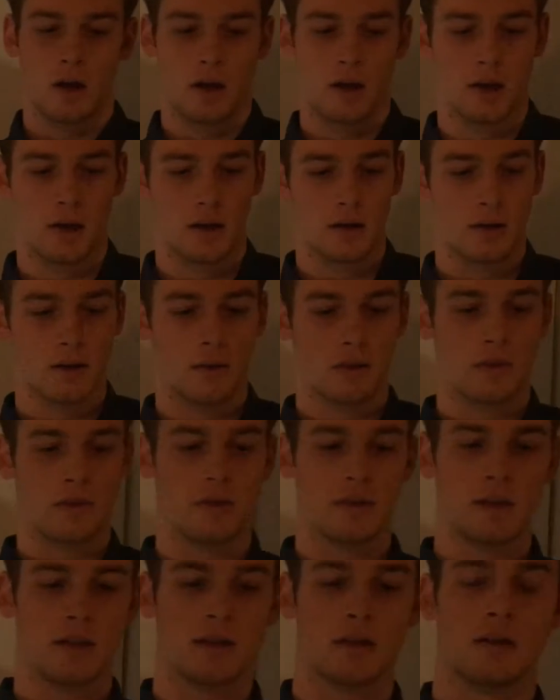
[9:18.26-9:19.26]
And
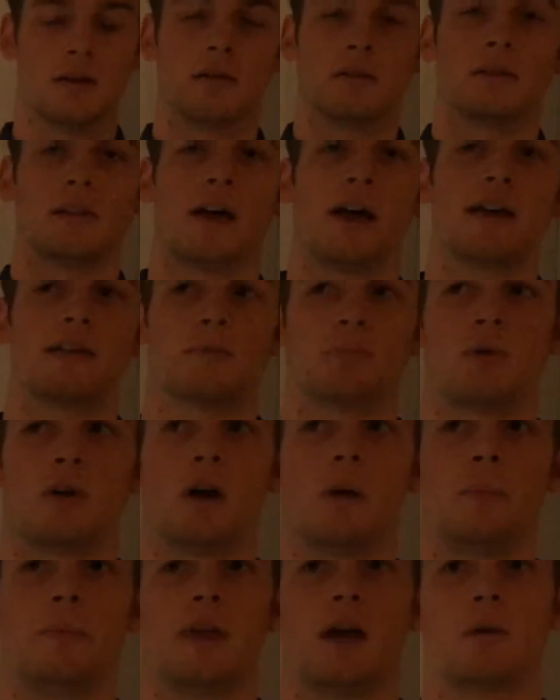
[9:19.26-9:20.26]
the last
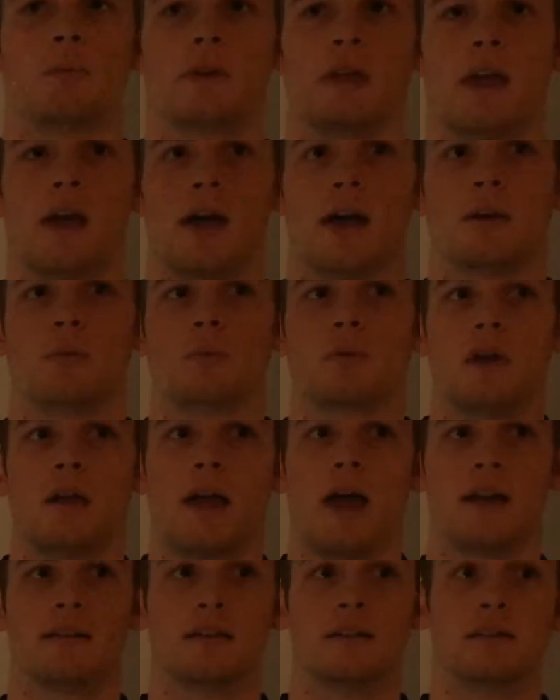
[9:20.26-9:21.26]
problem that we
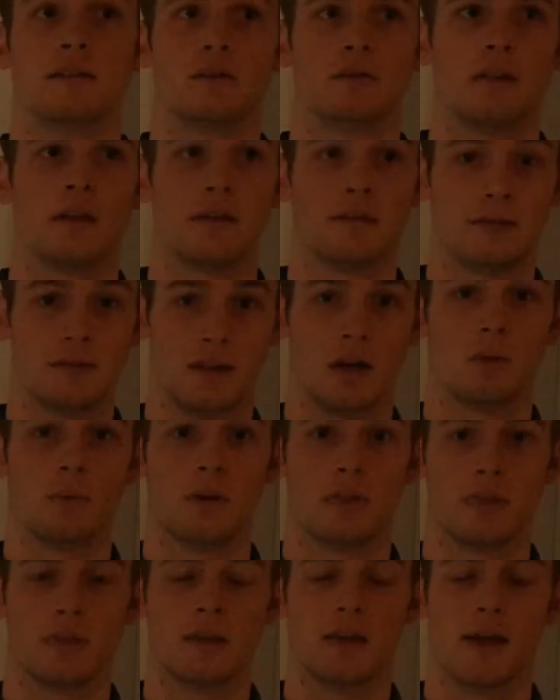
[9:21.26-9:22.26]
had to dealt
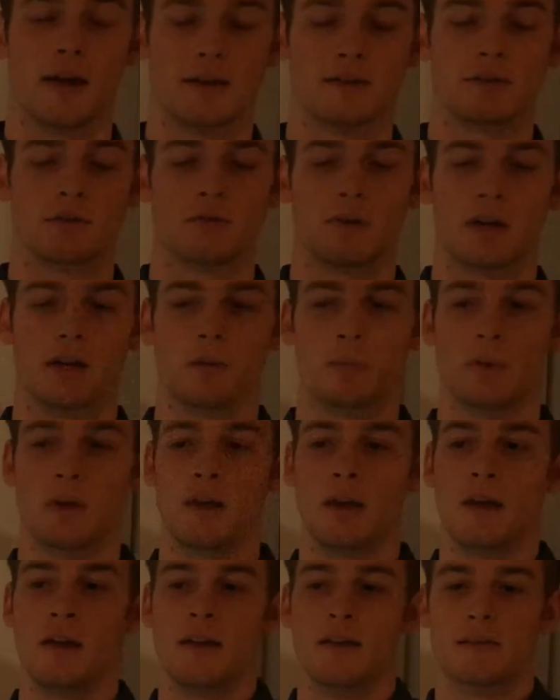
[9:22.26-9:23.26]
with the exit ramp.
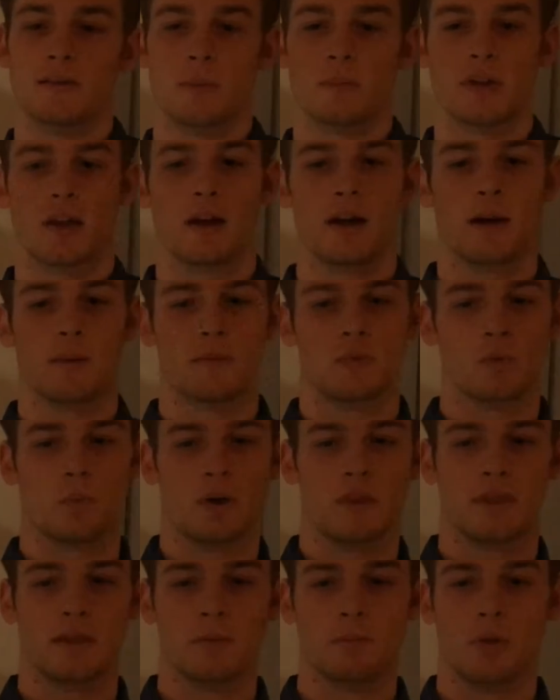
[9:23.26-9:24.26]
Sometimes
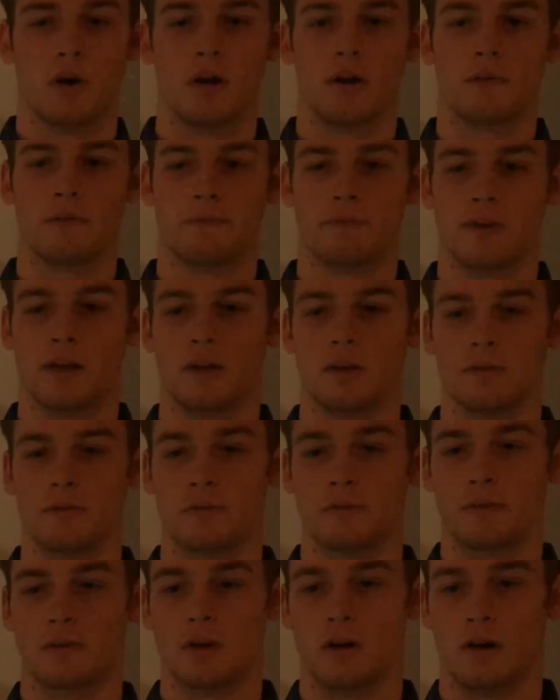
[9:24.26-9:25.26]
when the ball fell
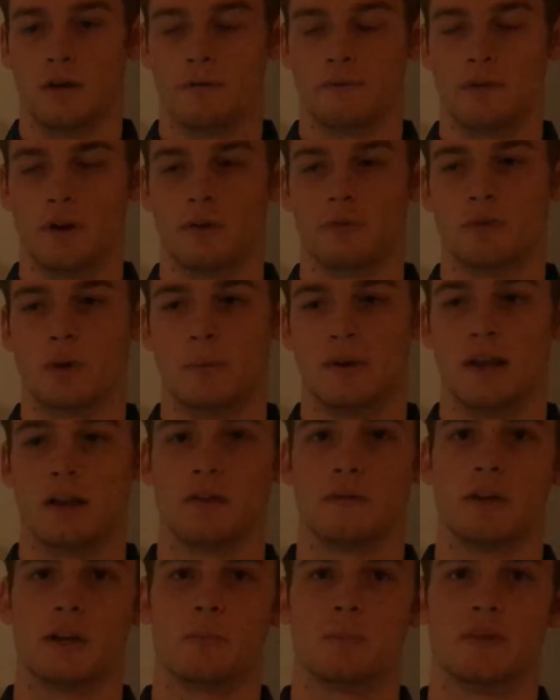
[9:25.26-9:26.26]
from an
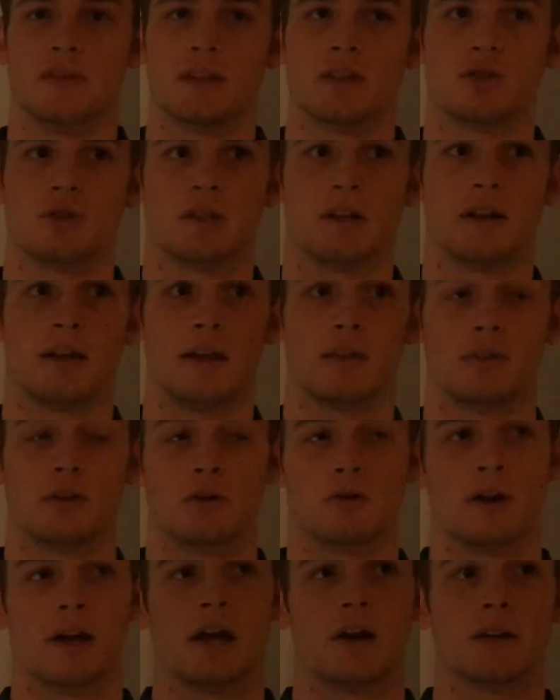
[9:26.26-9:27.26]
elevated position and hit the
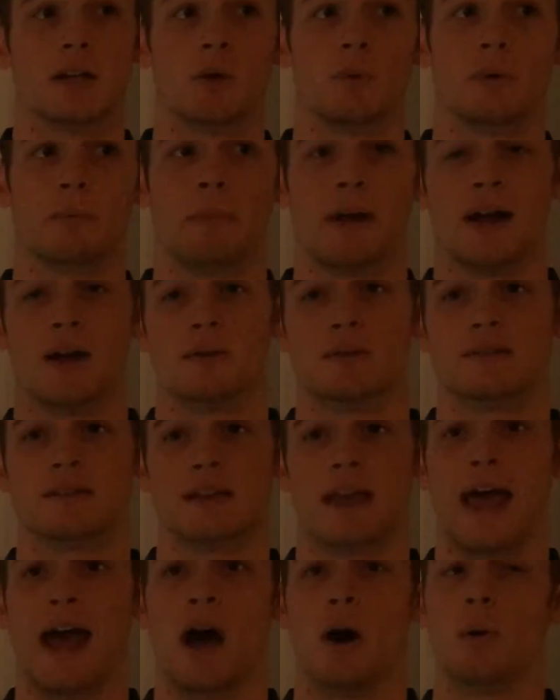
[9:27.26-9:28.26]
ground, it would
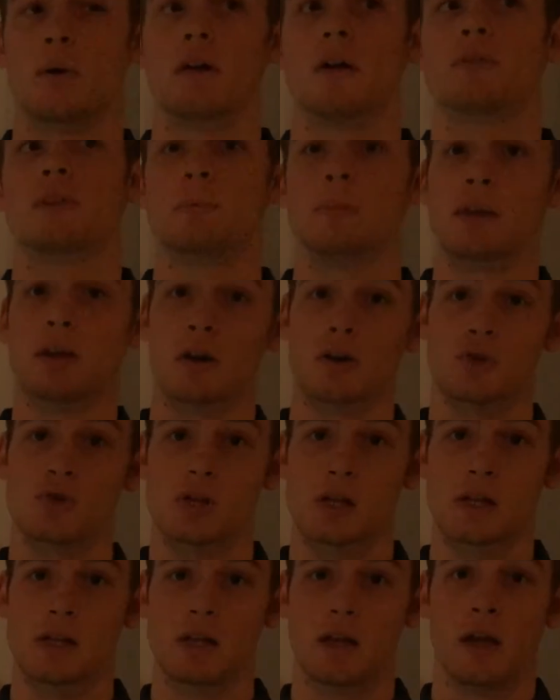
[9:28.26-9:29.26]
bounce out of the
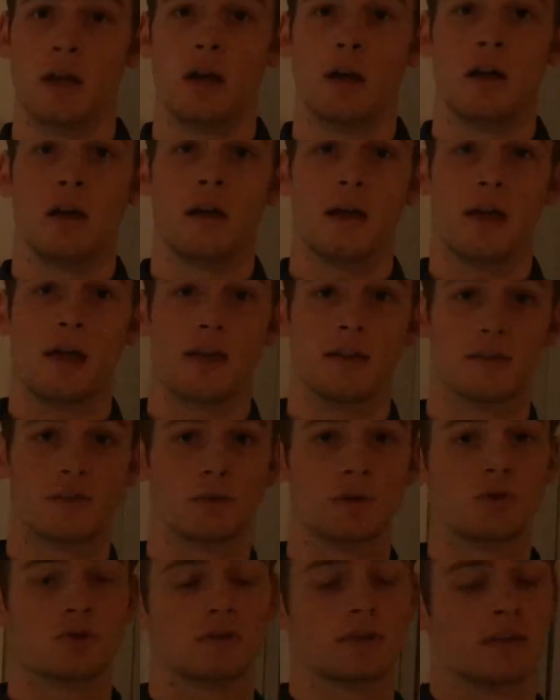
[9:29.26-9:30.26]
BRG. A
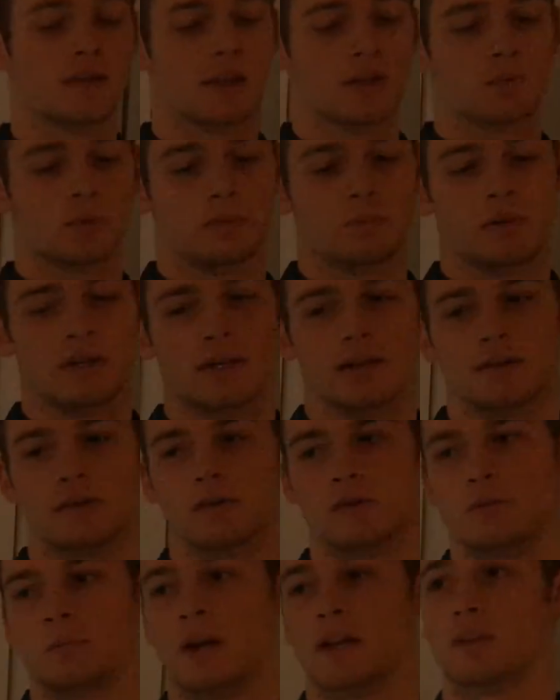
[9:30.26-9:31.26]
solution to this would be
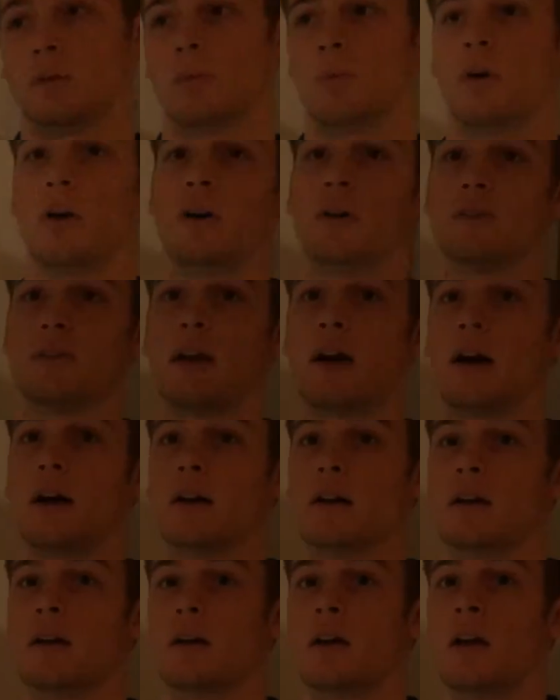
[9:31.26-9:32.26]
to make the walls
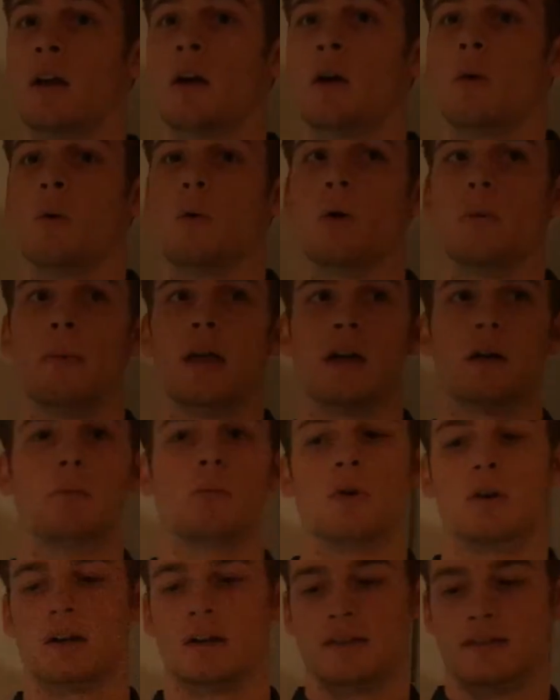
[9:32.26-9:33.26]
higher or make a
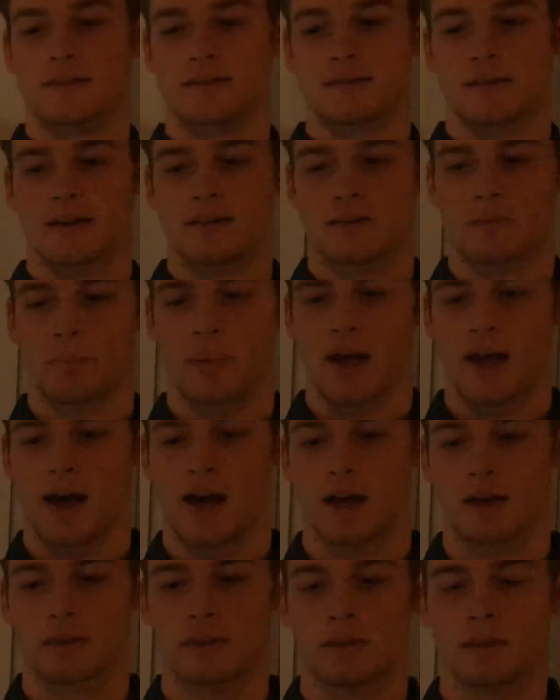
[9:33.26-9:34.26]
more concise
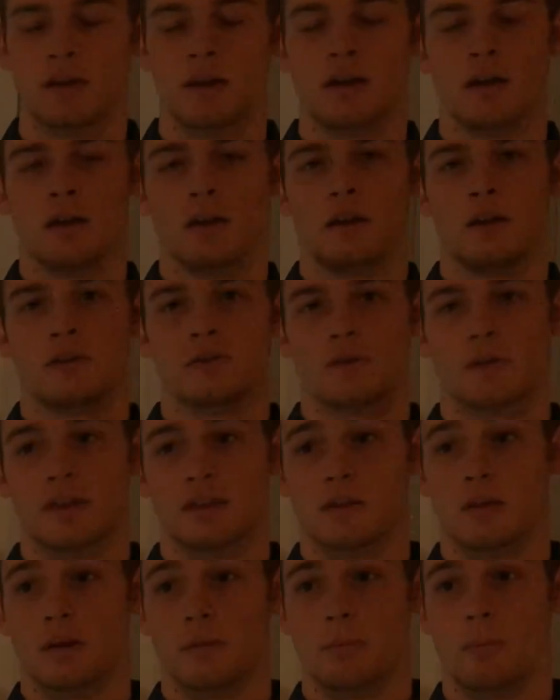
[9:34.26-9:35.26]
path so
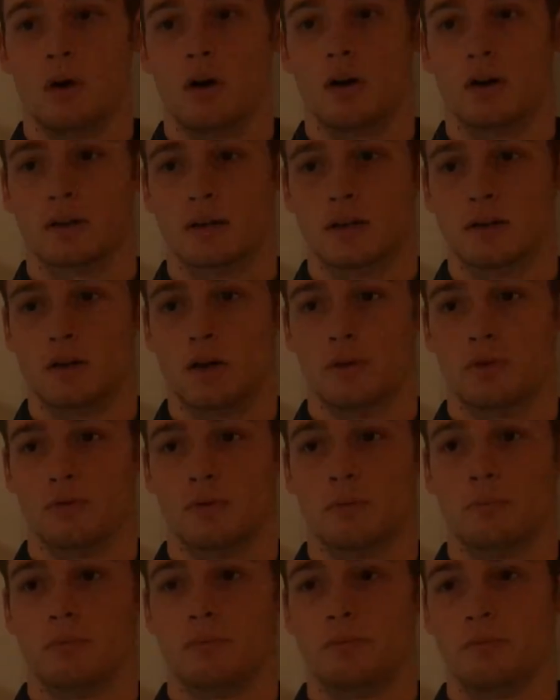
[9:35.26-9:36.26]
that the ball could go
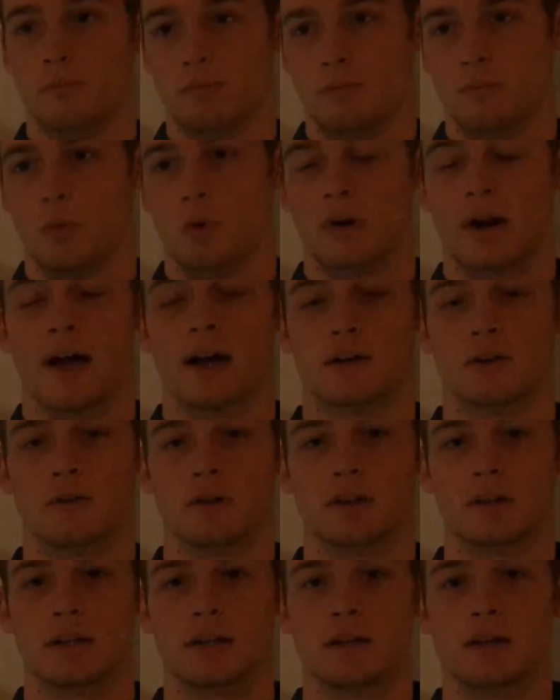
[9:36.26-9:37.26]
through more
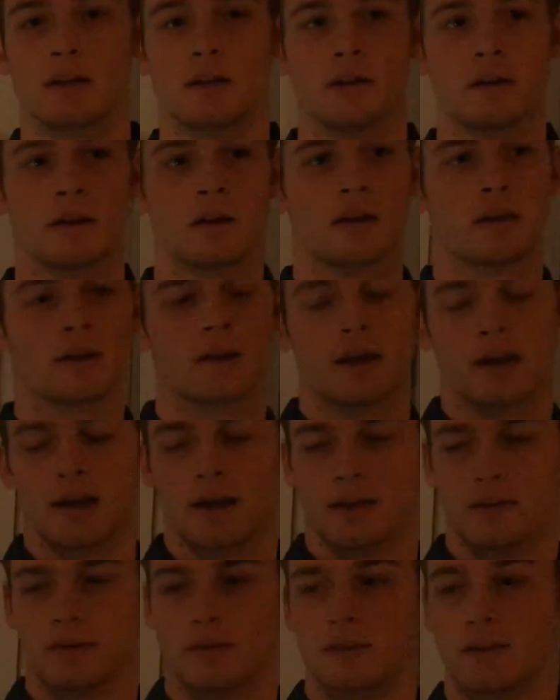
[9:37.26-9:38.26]
accurately.
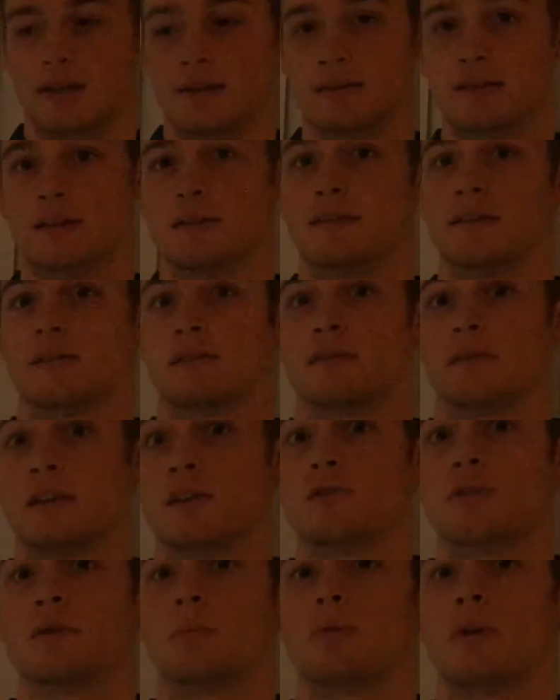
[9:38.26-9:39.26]
And these
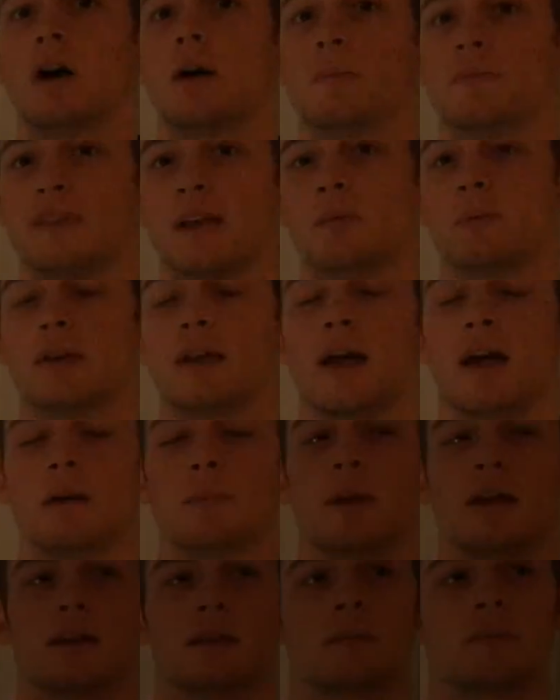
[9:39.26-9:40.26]
are the problems that we
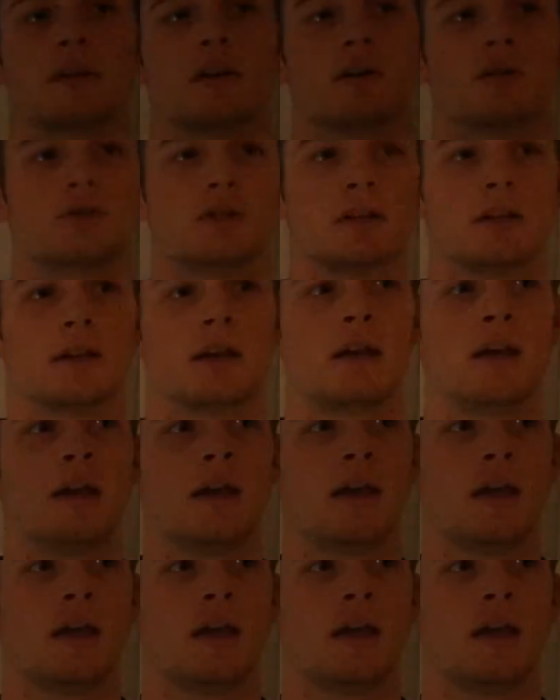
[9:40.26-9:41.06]
had making the BRG,